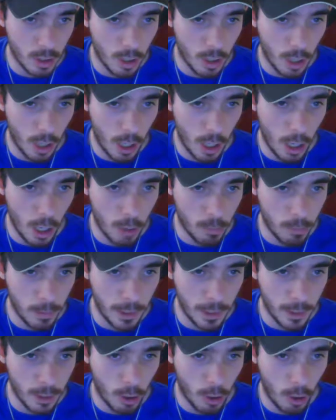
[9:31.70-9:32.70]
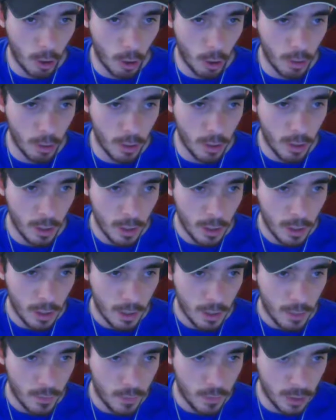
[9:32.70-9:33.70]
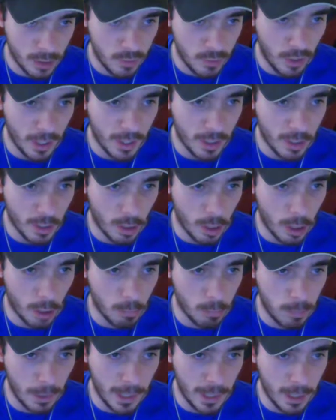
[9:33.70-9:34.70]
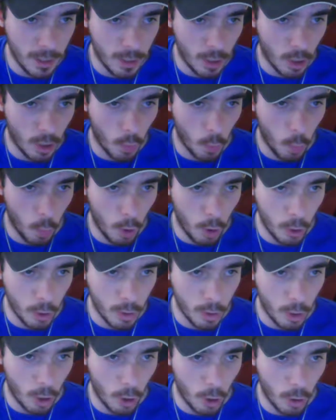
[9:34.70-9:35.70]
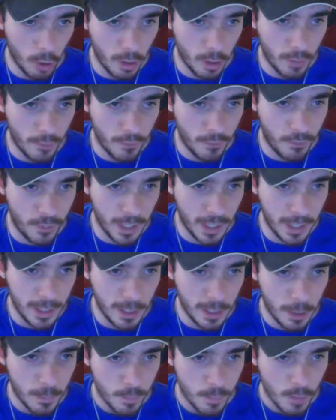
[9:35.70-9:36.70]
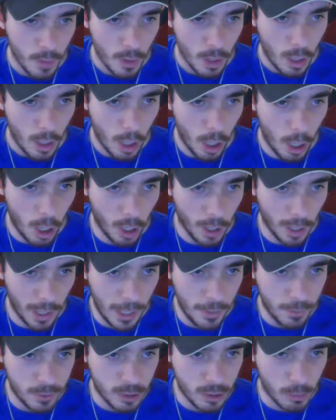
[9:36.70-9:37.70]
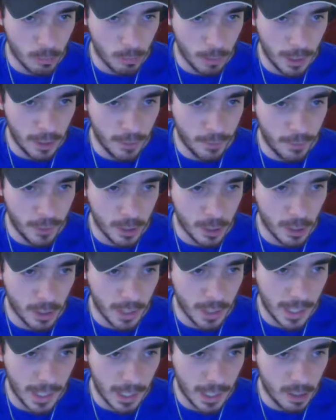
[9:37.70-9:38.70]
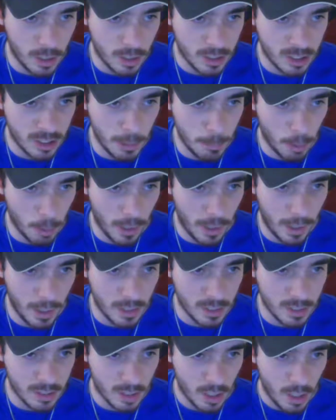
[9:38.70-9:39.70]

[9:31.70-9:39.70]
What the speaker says: a ring on this finger, a ring worn on the left ring finger can symbolize